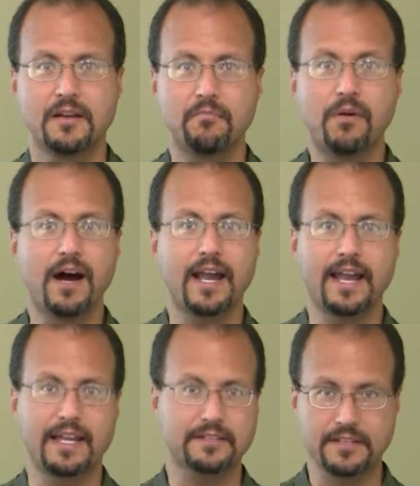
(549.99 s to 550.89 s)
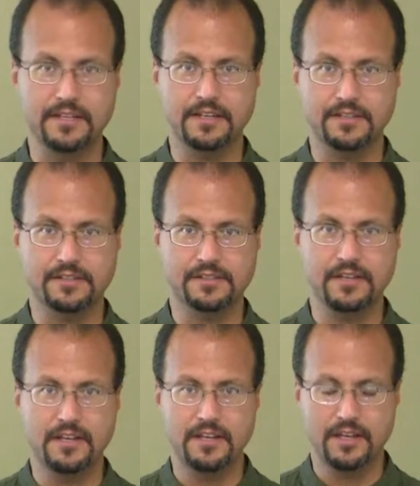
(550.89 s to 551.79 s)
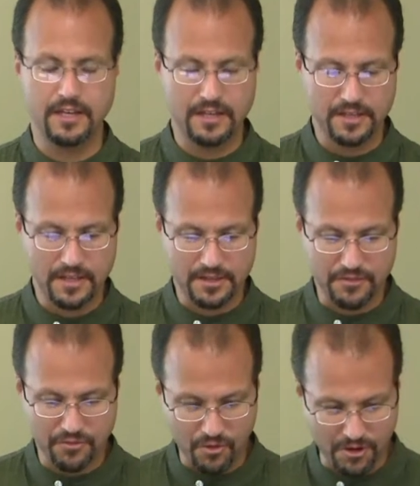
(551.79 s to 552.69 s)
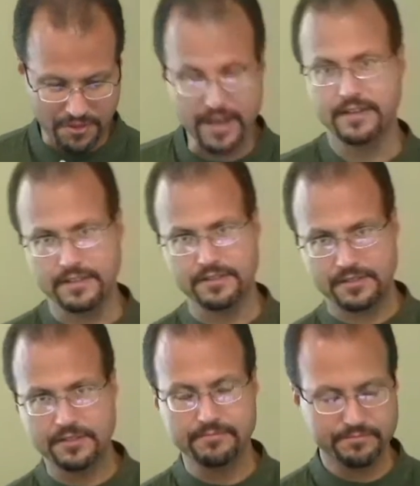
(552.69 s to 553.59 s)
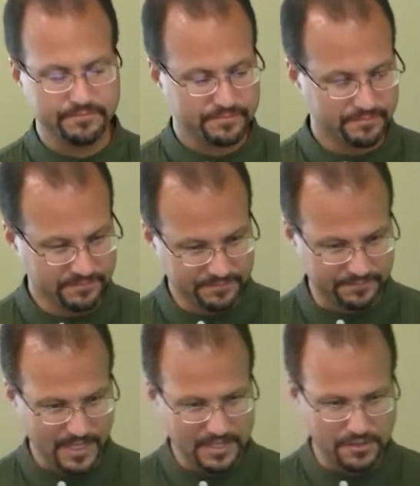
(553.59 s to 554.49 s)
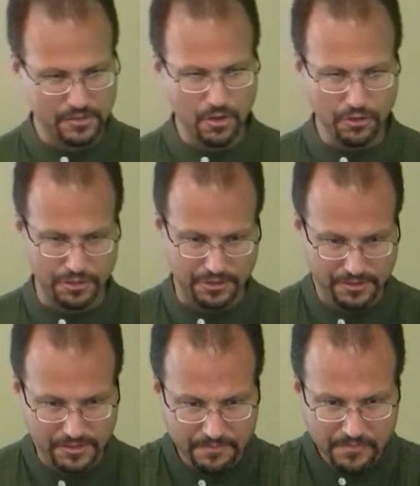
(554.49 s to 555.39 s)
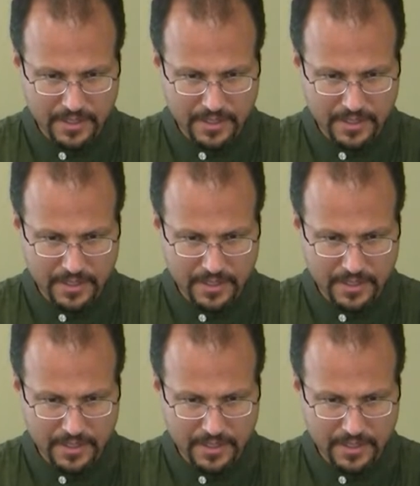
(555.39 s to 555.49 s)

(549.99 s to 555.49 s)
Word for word: by Antiochus IV and his soldiers.